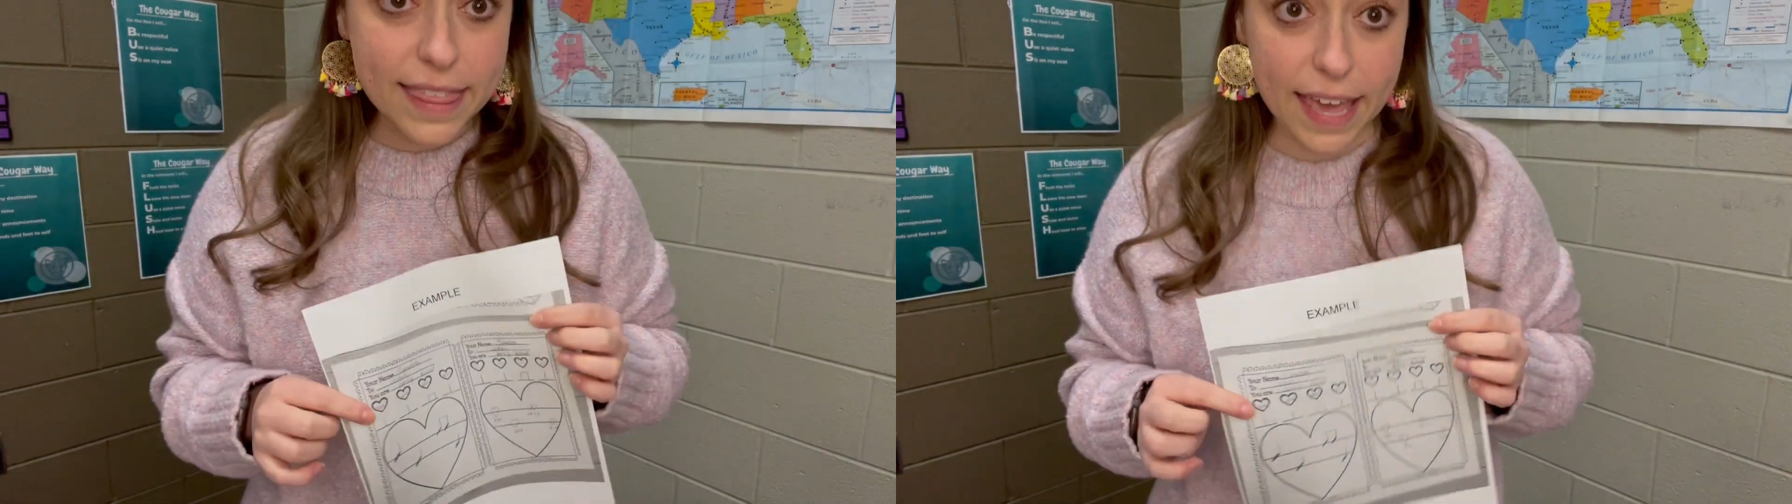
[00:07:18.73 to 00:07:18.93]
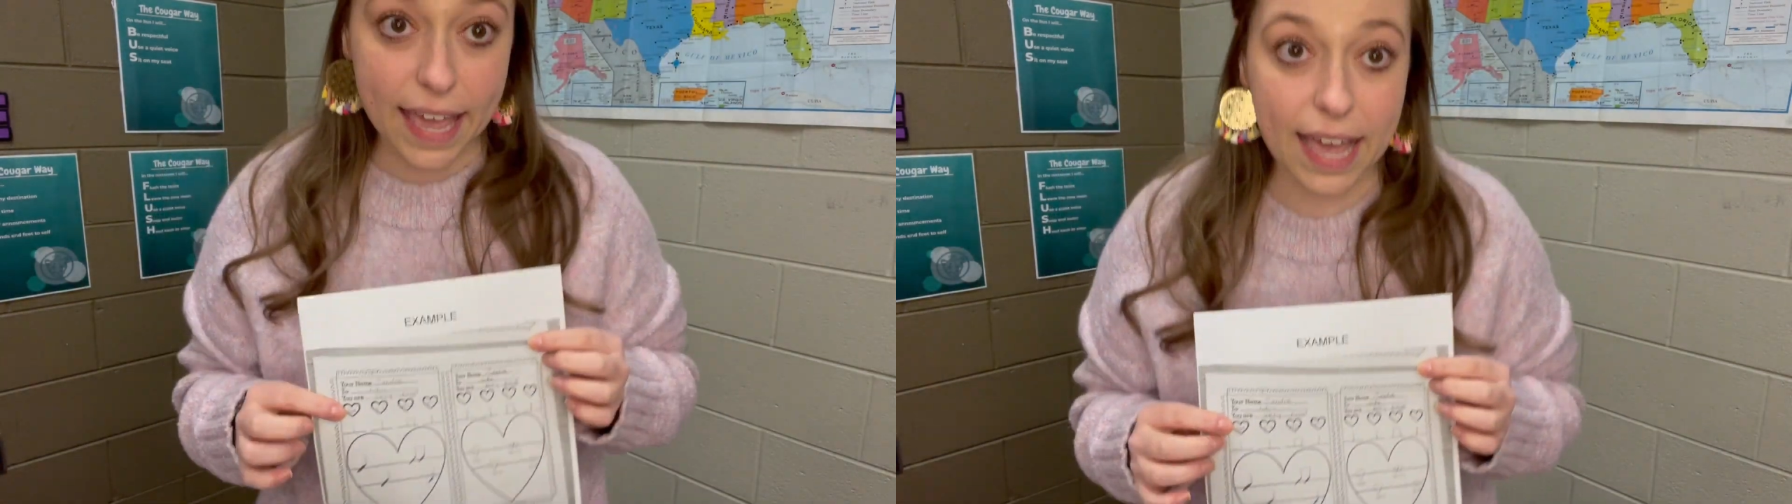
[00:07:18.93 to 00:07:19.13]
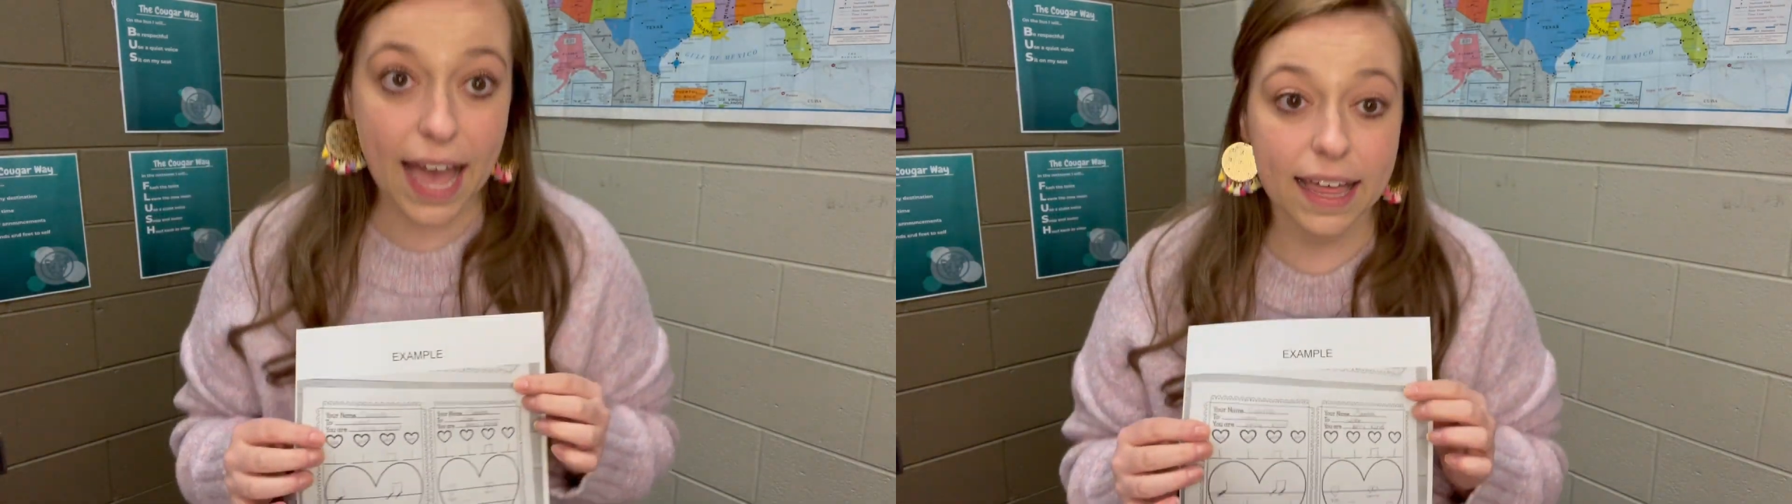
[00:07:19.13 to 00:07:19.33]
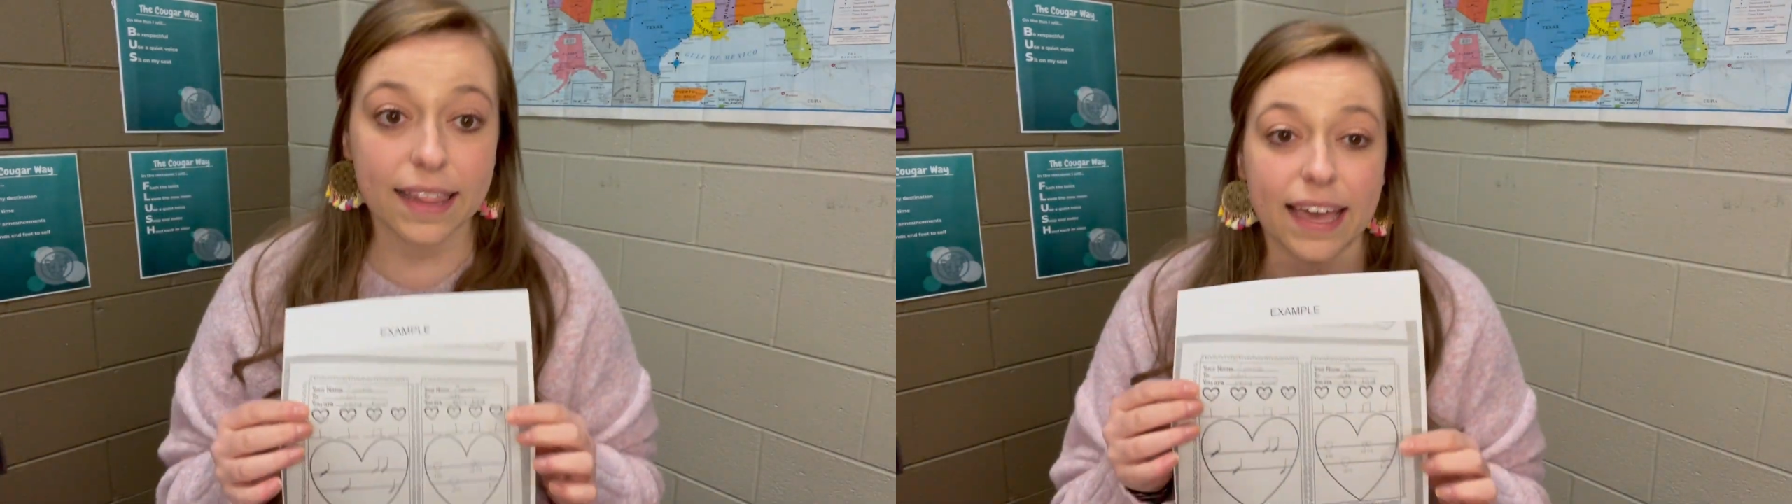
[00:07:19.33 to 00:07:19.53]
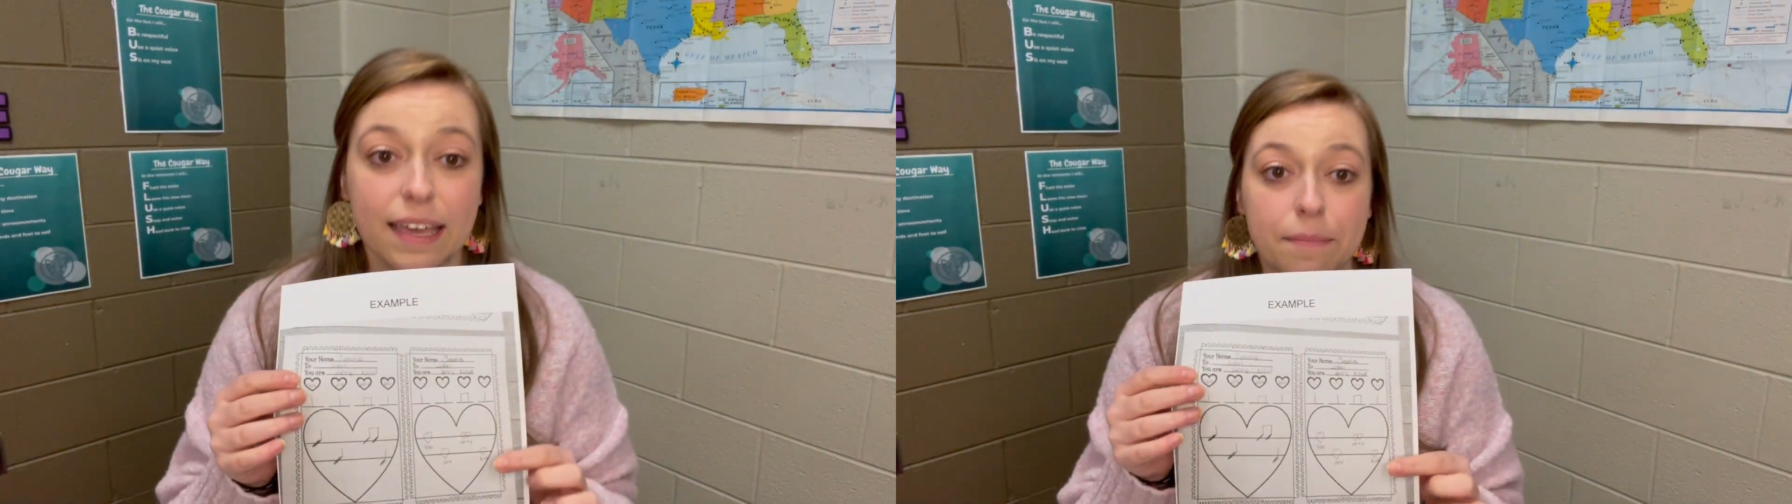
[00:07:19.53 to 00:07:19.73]
thing I
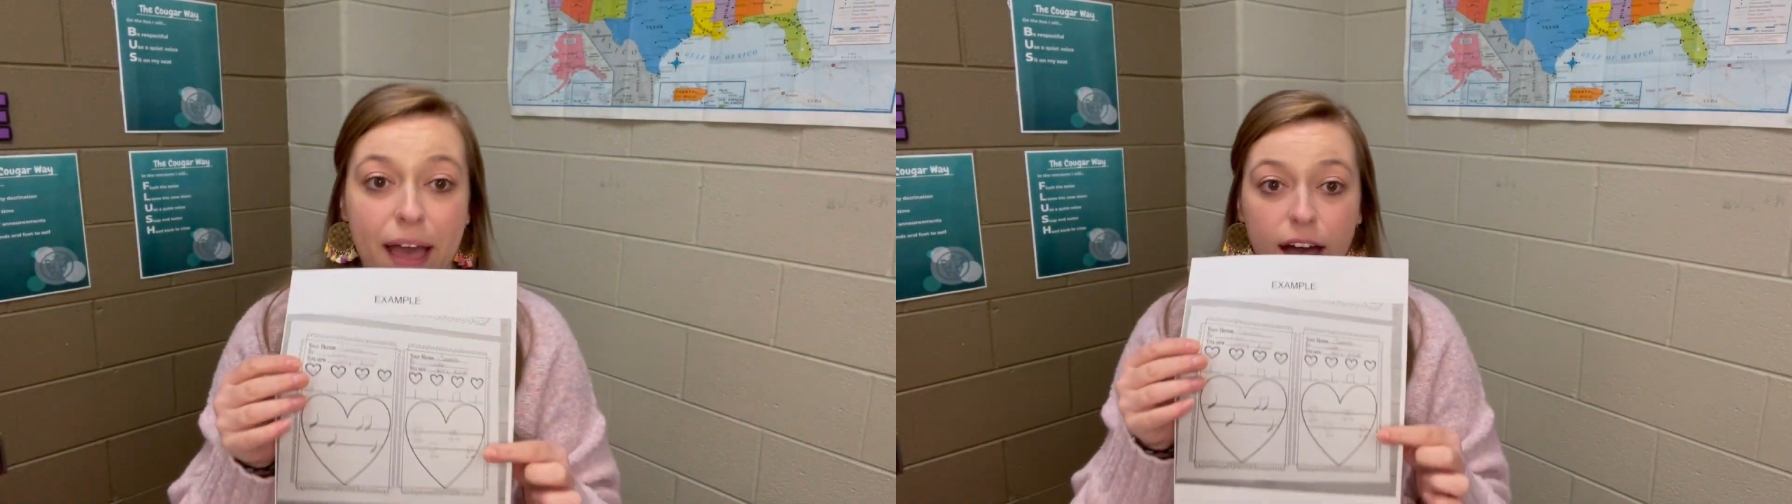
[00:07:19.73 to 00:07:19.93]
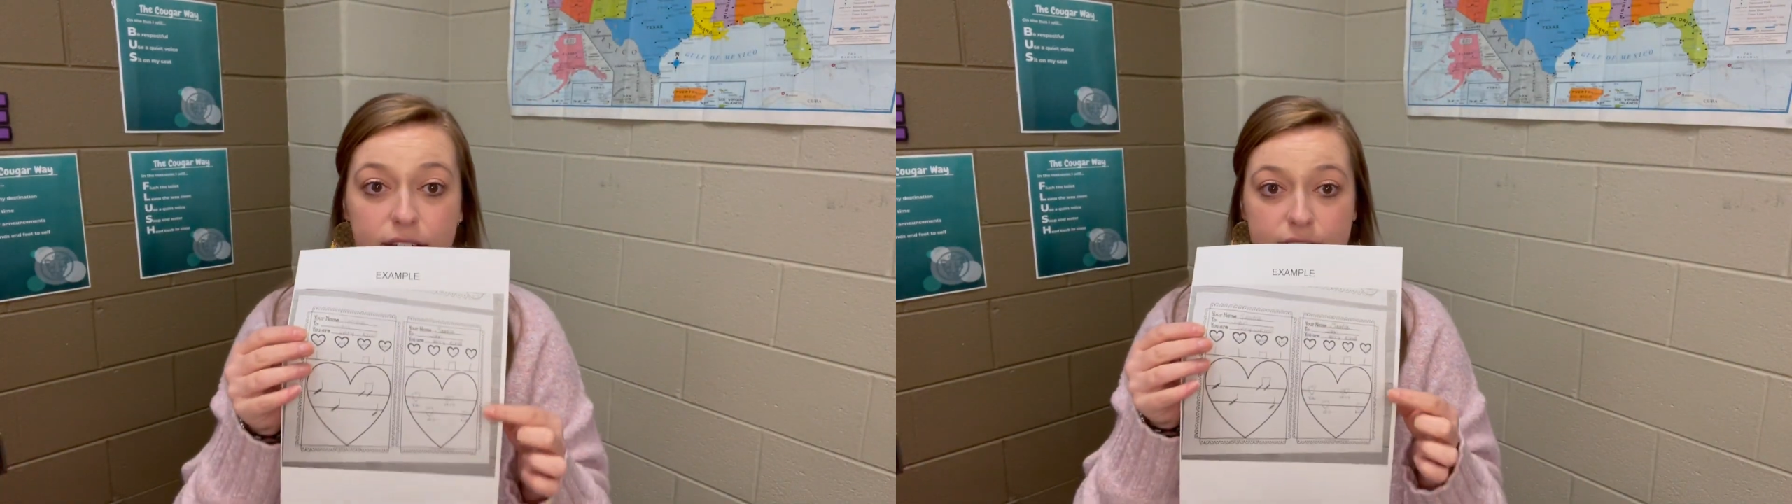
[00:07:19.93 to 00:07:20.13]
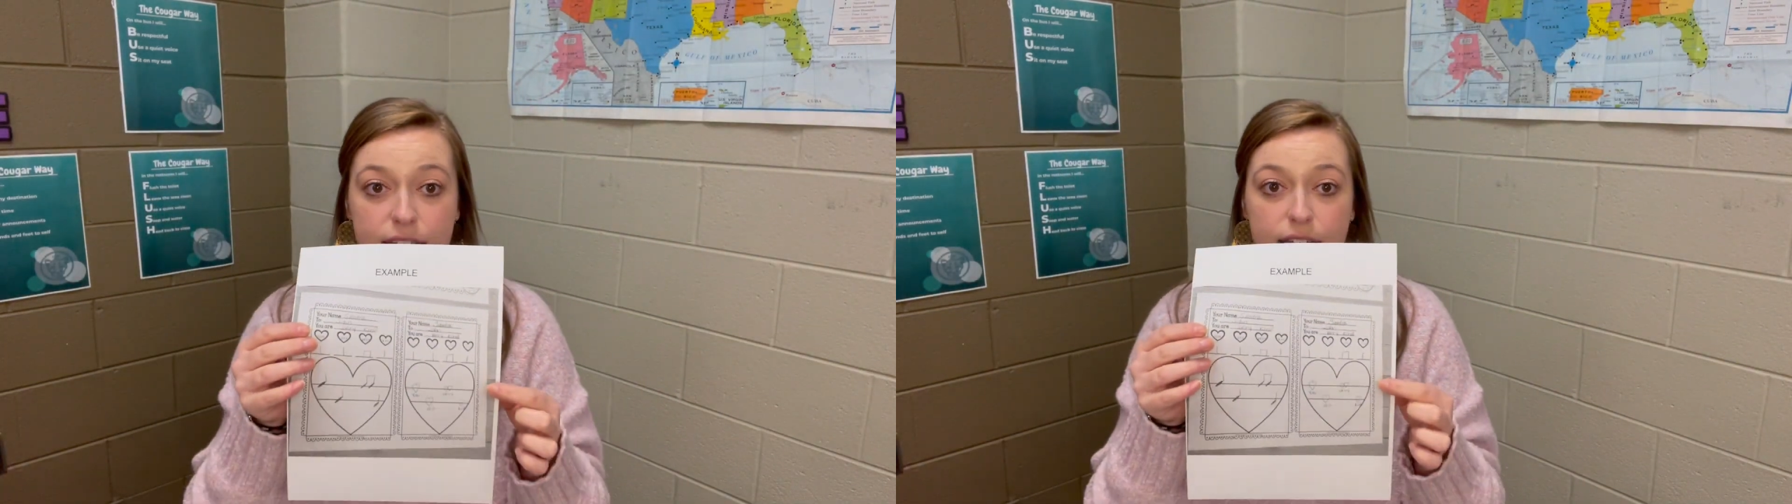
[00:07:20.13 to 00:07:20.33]
like about